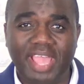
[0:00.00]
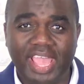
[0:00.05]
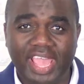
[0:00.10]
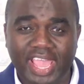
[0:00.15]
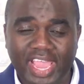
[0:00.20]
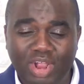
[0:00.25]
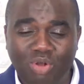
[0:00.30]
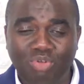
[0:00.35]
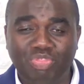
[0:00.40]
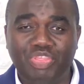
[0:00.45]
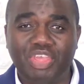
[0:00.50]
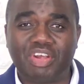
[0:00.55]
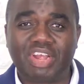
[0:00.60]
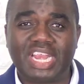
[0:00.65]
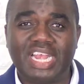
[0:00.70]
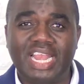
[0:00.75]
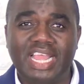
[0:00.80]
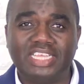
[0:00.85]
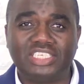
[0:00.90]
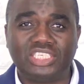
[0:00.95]
a healthy
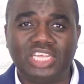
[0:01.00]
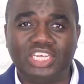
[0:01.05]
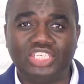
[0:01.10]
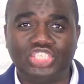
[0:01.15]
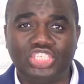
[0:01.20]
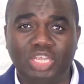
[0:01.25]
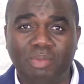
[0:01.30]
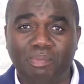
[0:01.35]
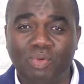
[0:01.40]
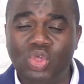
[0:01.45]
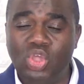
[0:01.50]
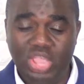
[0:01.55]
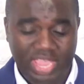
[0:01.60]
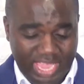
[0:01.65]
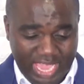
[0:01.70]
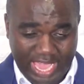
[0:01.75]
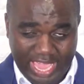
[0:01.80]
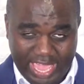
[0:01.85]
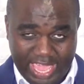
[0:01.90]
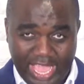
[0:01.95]
relationship,
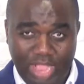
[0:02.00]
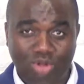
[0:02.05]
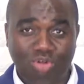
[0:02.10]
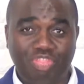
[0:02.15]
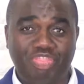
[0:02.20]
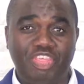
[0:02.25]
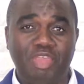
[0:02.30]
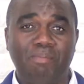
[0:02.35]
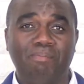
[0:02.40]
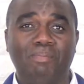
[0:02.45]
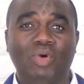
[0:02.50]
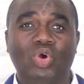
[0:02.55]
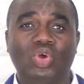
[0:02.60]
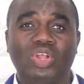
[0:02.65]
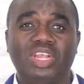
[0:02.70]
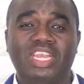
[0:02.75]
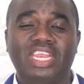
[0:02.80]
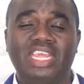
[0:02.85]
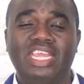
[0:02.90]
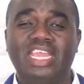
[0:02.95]
a healthy
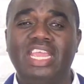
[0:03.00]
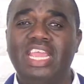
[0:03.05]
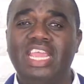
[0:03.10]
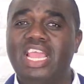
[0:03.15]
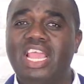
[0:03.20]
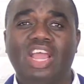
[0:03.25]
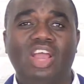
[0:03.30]
body,